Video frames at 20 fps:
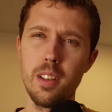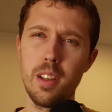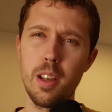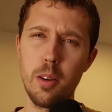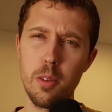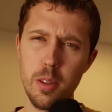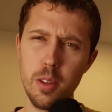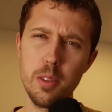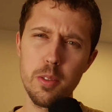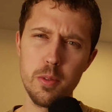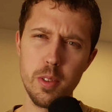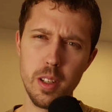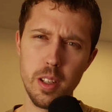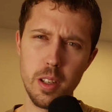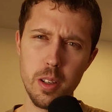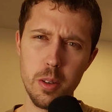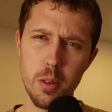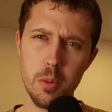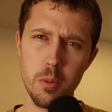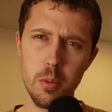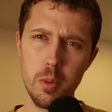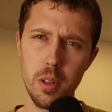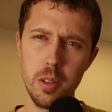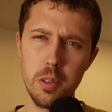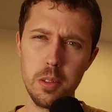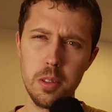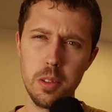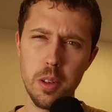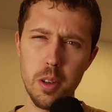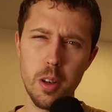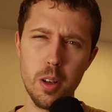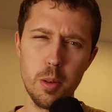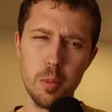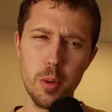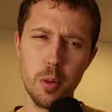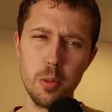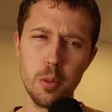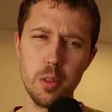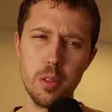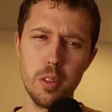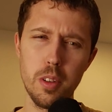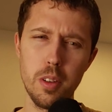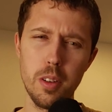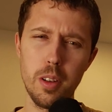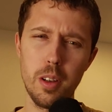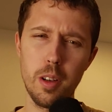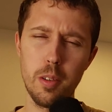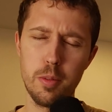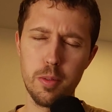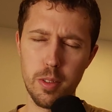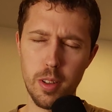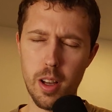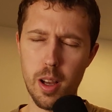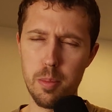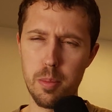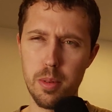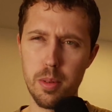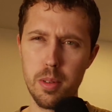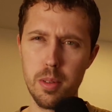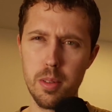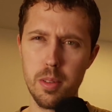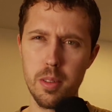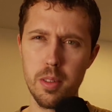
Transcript: Now this video was almost a flop.